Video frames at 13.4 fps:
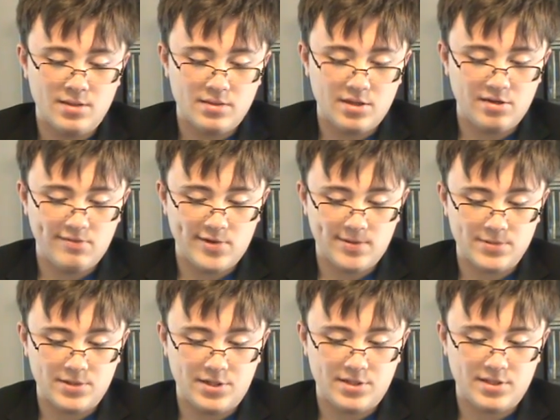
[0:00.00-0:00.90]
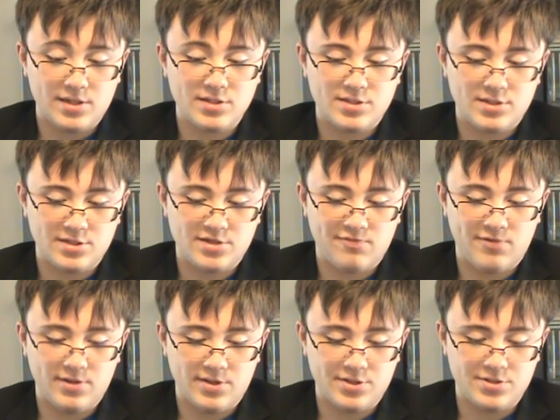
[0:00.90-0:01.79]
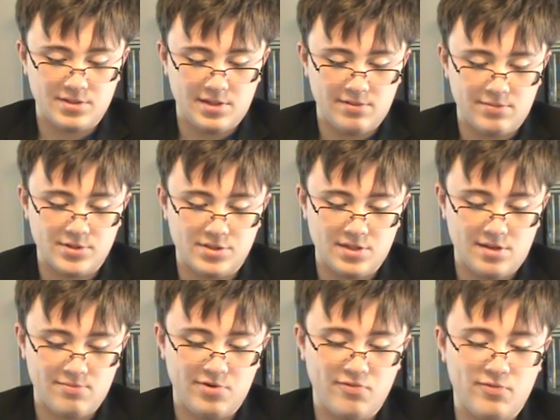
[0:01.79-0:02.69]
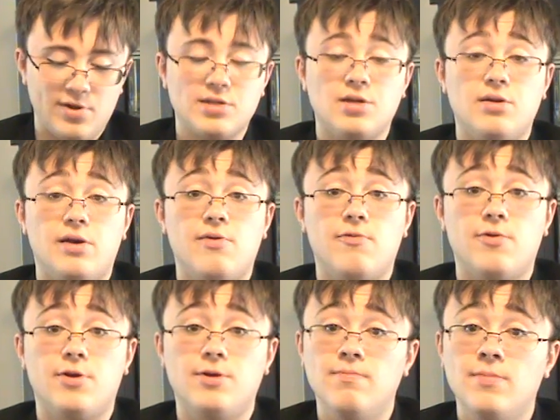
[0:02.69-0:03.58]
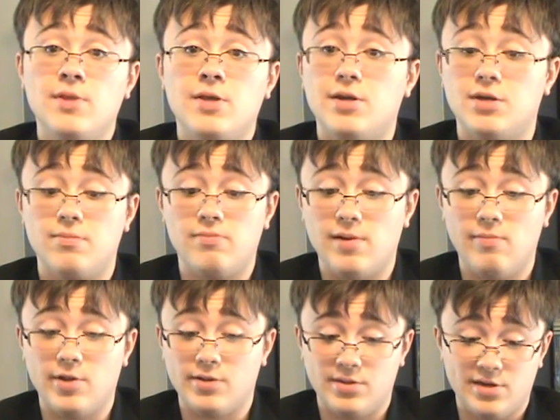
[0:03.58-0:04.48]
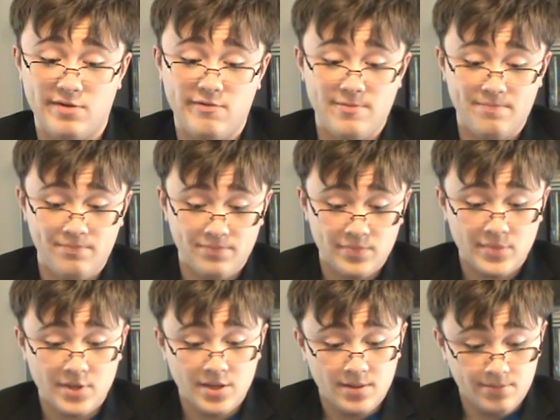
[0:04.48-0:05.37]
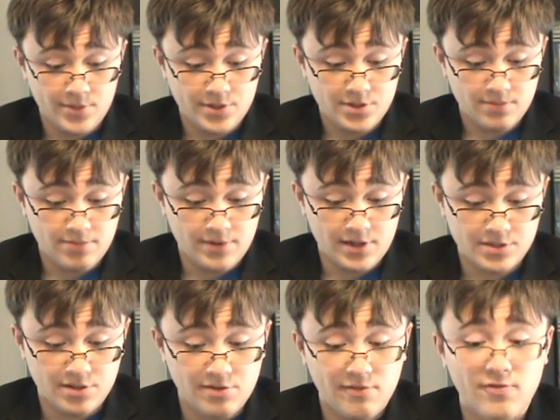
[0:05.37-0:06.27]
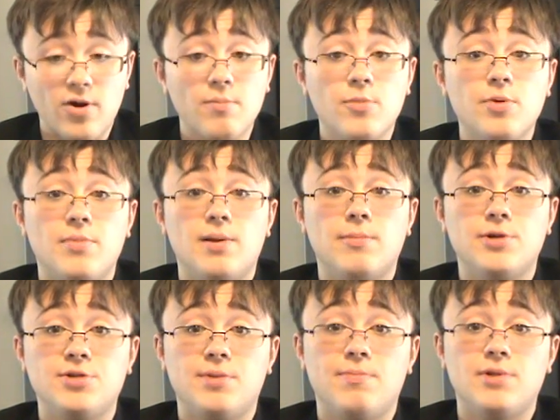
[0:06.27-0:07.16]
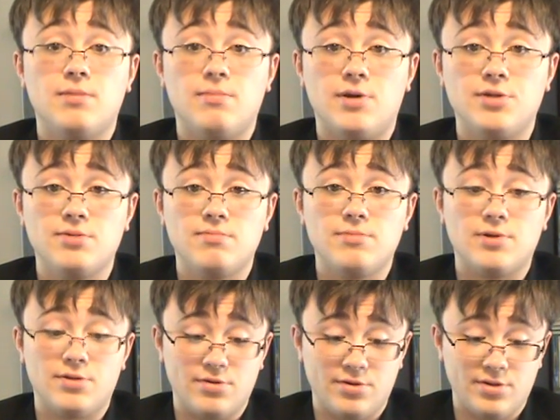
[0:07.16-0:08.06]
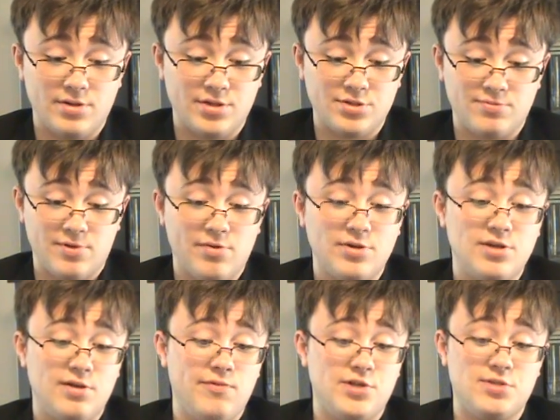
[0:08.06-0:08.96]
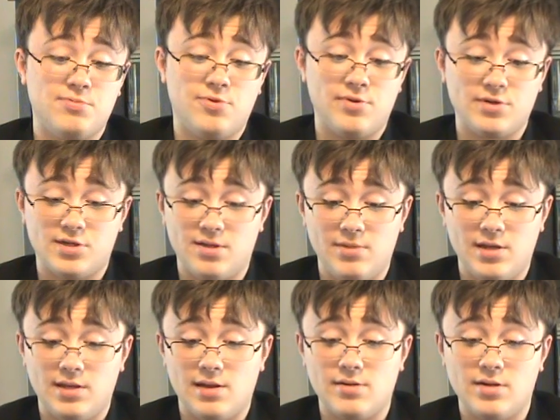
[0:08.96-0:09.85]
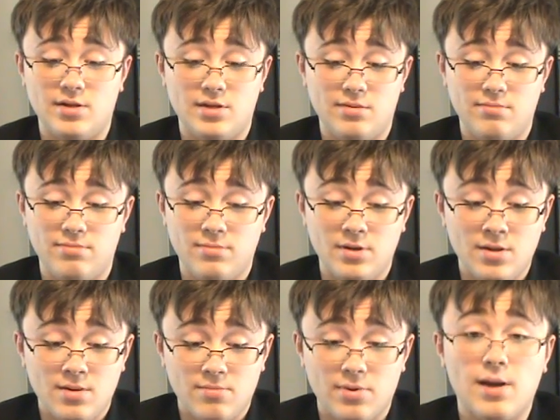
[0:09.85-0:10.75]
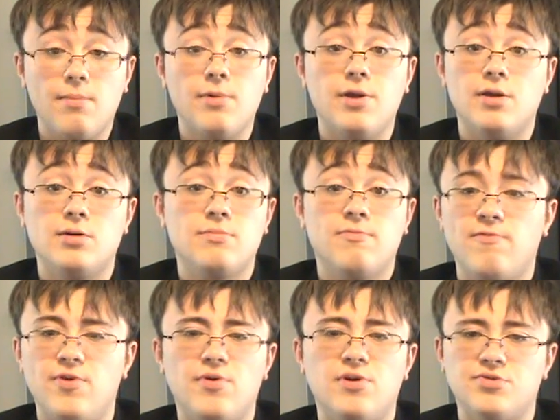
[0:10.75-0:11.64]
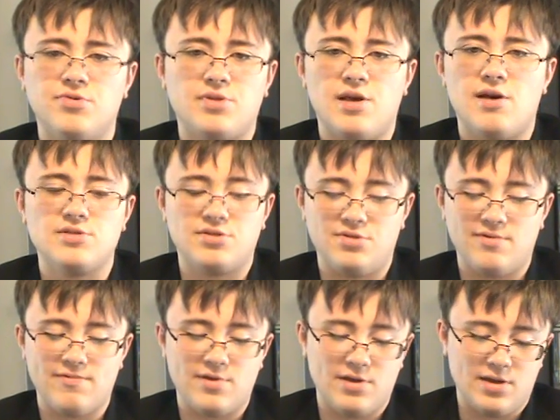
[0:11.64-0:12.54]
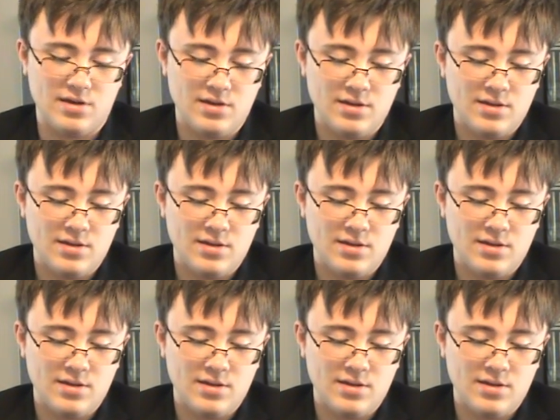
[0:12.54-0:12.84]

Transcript: They developed an intense sense of religion that was then reflected outward into public life. Mr. President, formal membership in the Muslim Brotherhood is relatively small and can be counted in probably a few 100,000 if that.